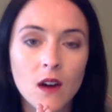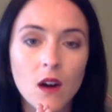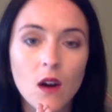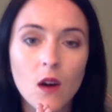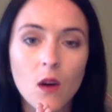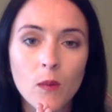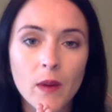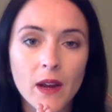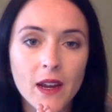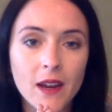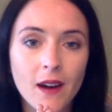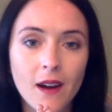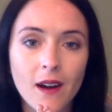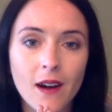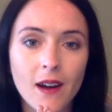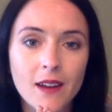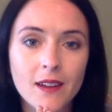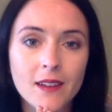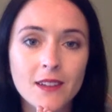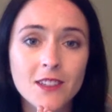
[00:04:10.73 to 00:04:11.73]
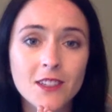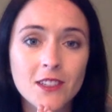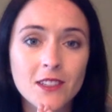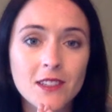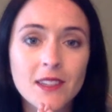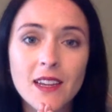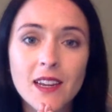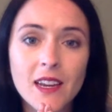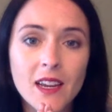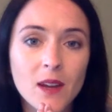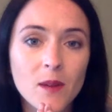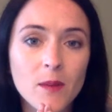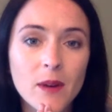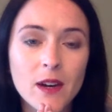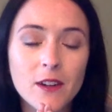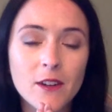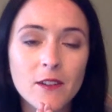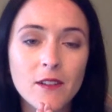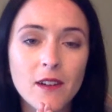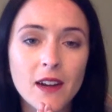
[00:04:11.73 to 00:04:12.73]
Oh my God, just thinking
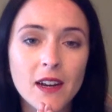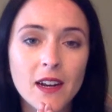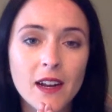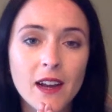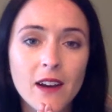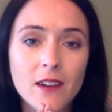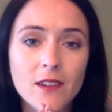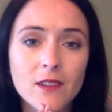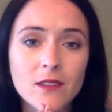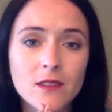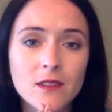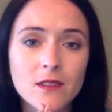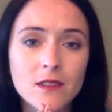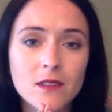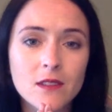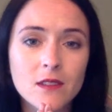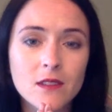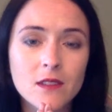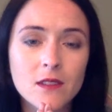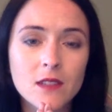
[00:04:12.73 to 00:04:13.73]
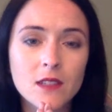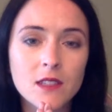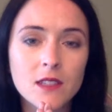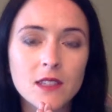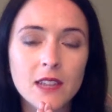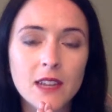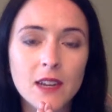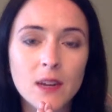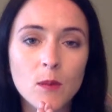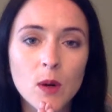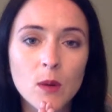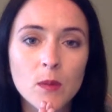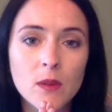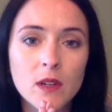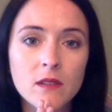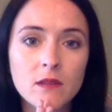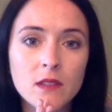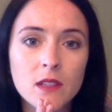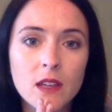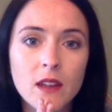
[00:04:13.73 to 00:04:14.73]
about it right now. Let's take a moment
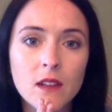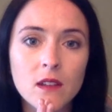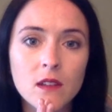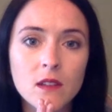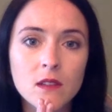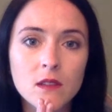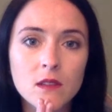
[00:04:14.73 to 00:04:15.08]
of silence.